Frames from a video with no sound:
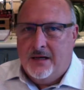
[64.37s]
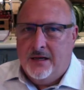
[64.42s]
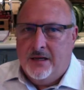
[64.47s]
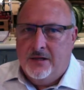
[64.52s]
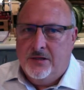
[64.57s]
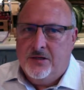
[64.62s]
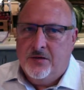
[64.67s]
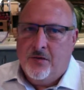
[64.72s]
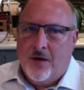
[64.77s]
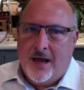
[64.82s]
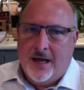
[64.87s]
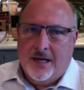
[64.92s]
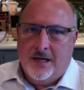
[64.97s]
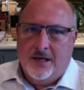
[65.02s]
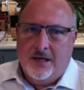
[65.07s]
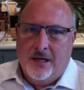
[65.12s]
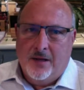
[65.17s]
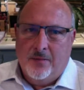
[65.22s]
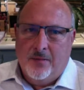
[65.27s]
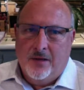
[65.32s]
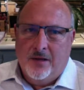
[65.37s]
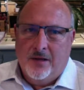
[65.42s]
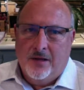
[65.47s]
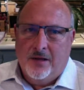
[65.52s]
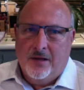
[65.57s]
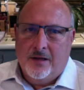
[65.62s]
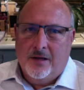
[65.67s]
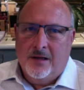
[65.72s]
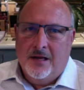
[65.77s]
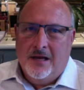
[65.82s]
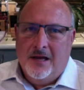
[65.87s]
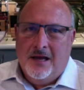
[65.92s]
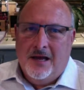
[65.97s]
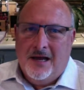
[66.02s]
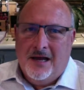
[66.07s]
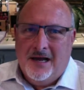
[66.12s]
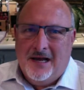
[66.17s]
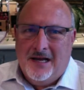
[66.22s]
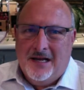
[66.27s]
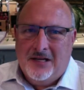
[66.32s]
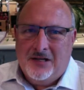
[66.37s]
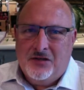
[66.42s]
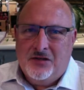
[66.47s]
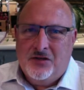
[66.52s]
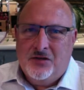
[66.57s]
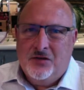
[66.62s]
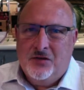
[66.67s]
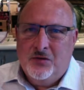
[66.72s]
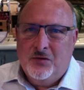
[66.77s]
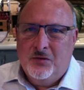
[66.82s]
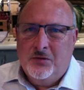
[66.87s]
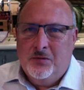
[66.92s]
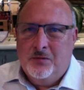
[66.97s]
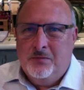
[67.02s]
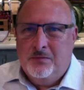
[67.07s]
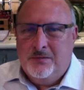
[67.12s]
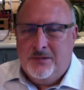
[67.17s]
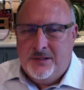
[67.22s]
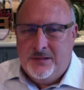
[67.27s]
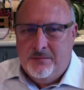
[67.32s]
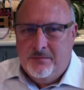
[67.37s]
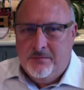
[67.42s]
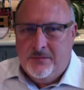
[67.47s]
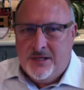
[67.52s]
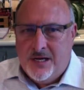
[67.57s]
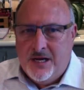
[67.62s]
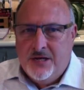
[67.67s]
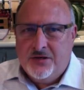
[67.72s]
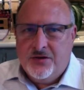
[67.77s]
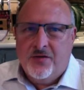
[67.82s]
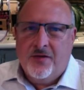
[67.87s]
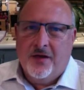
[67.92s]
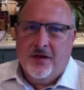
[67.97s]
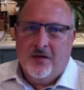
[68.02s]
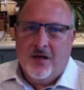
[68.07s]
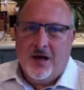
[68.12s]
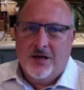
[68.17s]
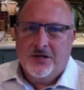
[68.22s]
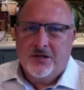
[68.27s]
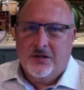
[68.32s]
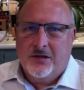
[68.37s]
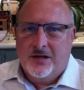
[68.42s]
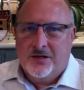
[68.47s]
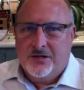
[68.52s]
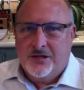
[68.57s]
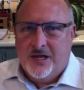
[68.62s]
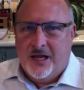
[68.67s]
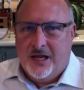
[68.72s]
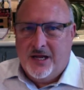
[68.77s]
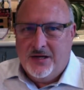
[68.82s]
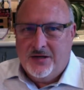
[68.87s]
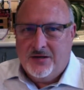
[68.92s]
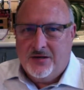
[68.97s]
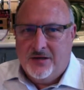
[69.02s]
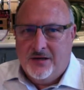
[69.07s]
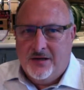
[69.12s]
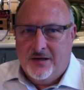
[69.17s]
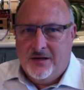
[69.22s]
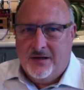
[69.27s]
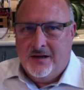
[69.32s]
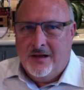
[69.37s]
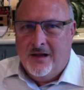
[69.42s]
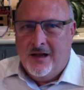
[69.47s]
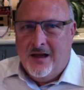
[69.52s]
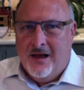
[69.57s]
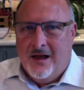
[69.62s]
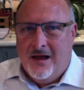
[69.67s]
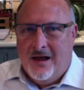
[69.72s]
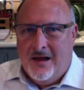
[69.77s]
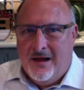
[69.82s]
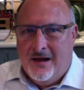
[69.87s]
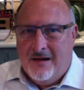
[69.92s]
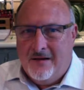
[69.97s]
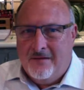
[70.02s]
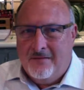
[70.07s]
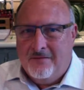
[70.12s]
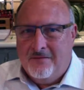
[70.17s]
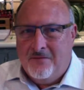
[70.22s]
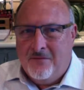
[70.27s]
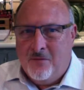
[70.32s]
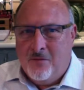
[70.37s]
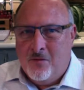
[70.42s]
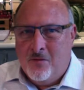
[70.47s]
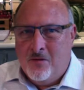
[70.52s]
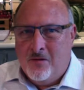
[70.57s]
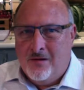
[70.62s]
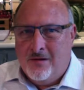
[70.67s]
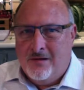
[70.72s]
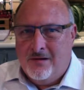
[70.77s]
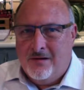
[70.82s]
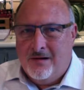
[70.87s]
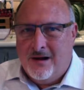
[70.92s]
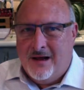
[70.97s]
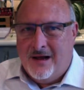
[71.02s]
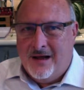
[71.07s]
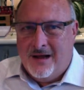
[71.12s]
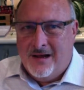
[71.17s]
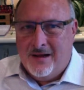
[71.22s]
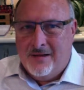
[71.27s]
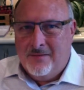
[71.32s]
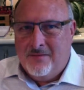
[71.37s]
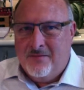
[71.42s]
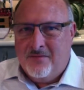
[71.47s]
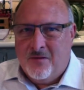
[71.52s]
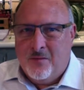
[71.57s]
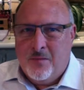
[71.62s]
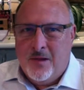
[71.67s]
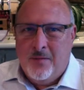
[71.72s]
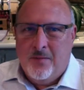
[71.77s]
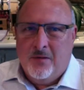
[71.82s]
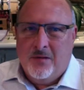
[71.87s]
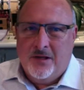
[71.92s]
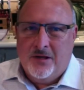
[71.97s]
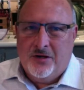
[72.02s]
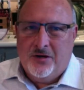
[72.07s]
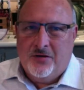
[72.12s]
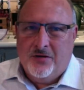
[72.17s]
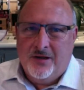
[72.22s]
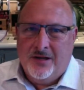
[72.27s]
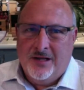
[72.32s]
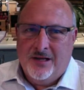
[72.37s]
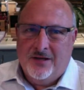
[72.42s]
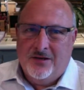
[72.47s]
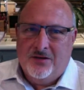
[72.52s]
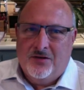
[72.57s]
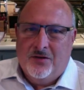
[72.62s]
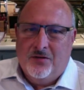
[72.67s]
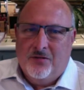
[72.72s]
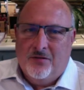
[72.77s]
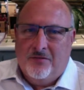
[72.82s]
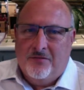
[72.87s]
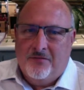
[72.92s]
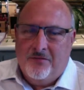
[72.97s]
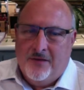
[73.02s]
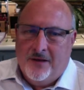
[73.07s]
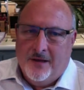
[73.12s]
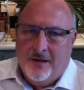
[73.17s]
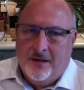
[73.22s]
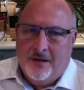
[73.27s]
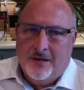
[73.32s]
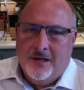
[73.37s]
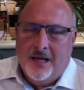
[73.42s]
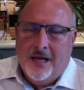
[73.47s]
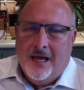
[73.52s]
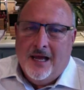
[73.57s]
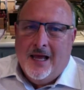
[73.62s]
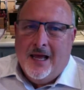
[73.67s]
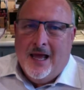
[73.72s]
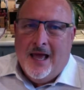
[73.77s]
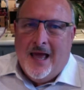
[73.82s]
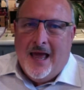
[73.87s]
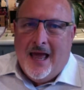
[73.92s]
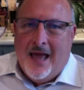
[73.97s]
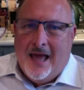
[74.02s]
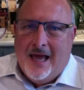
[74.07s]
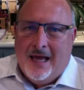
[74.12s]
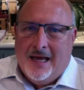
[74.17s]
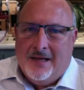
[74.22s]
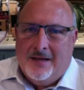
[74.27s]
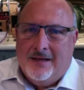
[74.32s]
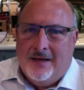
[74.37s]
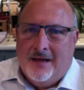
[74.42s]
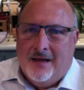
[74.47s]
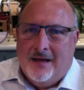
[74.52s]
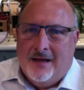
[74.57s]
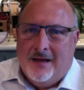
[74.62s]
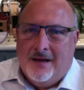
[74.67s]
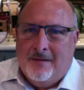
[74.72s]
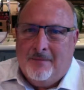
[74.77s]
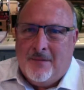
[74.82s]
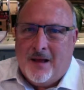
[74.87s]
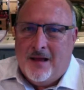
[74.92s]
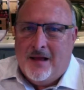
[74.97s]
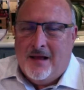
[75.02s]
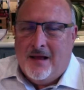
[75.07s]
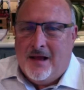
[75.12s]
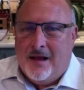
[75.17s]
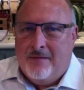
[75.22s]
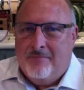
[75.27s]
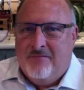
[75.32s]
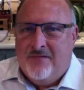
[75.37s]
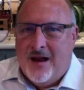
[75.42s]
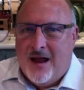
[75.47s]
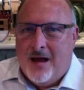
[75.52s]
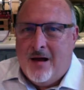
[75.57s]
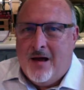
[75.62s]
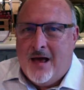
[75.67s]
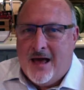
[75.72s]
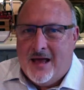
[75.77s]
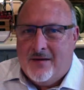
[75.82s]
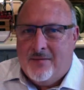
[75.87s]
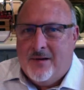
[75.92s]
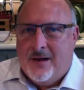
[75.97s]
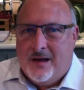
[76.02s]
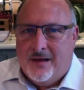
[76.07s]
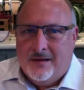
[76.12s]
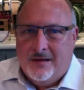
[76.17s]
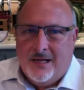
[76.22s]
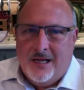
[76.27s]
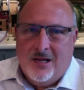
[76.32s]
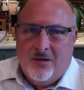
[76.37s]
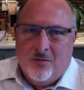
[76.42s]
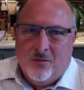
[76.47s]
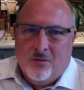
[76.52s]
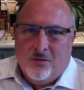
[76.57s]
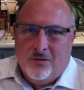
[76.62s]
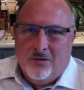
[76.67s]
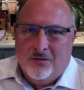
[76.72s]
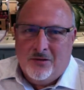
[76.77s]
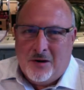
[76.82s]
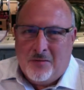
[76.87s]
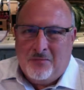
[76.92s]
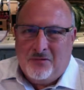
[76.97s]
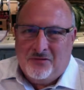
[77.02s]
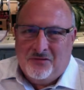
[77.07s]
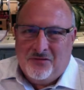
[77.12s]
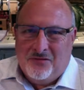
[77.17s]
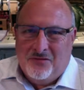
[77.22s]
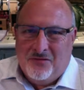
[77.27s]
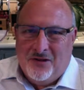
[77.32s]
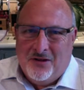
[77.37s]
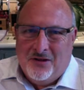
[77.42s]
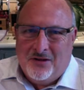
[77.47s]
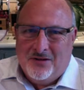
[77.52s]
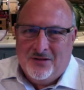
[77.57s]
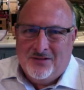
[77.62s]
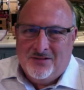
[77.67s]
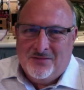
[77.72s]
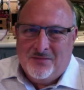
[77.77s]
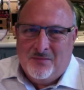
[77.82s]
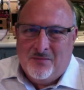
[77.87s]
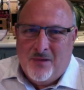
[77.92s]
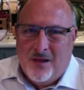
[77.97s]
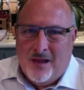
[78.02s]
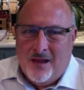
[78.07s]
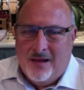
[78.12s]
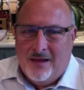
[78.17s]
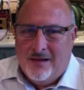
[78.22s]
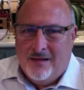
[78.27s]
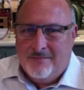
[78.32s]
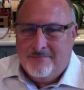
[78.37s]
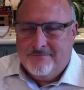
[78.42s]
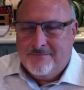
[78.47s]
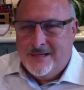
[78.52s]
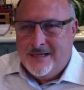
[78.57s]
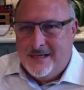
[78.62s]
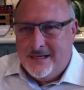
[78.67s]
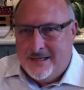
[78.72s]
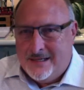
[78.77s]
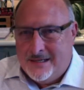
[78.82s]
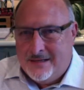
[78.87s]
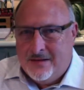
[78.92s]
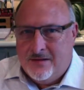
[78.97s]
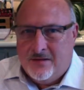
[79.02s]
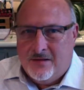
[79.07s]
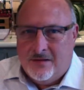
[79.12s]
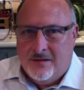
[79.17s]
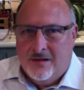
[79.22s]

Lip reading: into academia to teach theological education for people entering into the field. And I've now had about equal numbers of years in